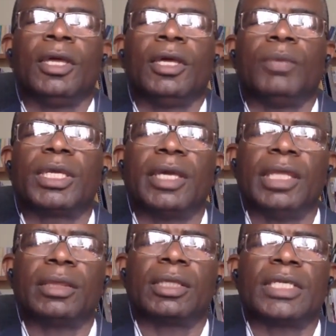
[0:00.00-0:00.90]

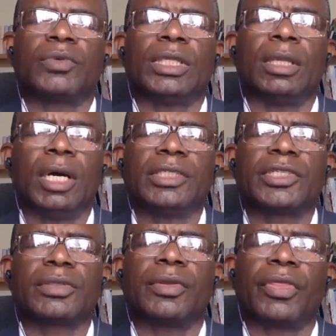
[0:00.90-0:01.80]
begin, as we
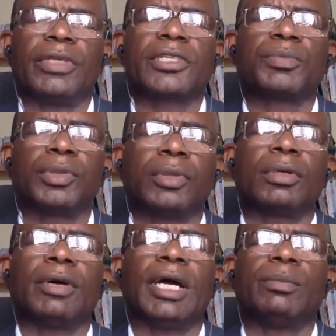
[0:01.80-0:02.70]
launch this
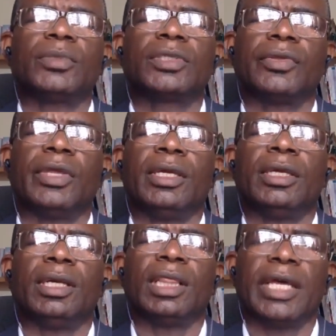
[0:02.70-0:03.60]
program
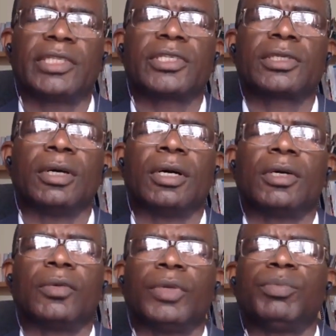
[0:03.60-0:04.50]
today, Let's Talk.
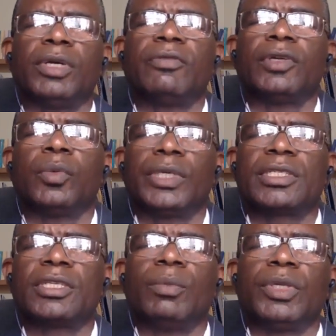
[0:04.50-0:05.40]
We pray for your
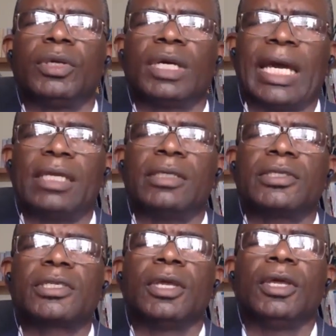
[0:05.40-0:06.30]
wisdom, your
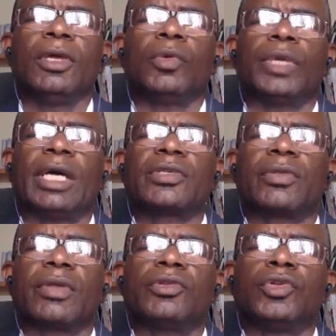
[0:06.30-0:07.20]
guidance. We
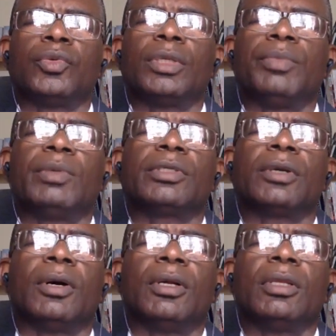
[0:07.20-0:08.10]
ask that you will be with
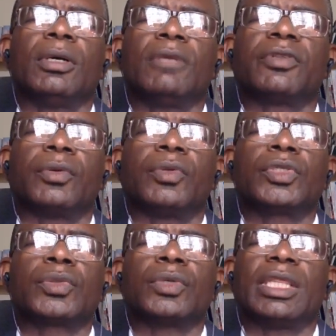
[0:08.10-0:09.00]
all of
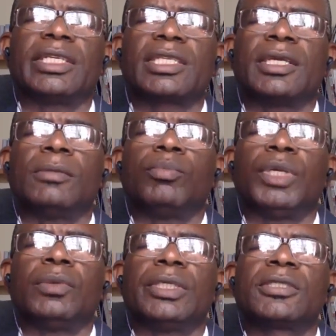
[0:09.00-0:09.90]
those who are listening,
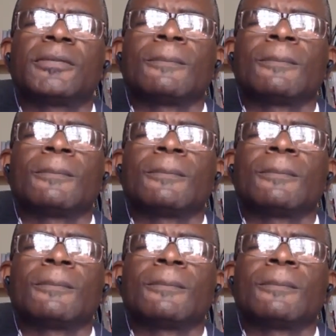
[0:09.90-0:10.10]
be with